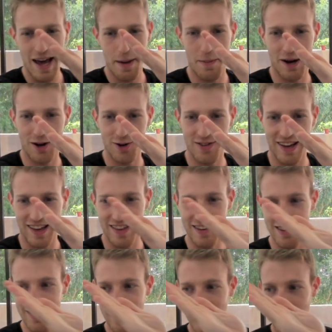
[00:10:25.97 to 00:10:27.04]
But it goes like
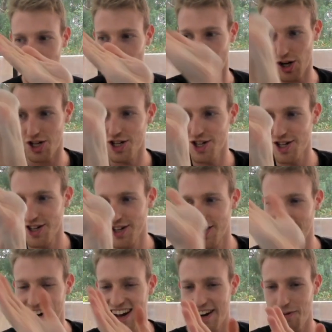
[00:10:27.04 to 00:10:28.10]
this, and they'll,
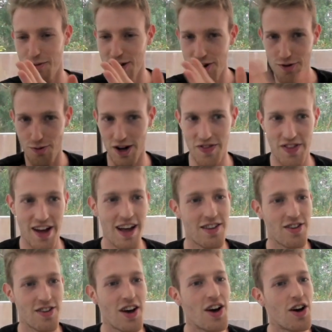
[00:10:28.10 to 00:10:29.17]
right? We don't want that.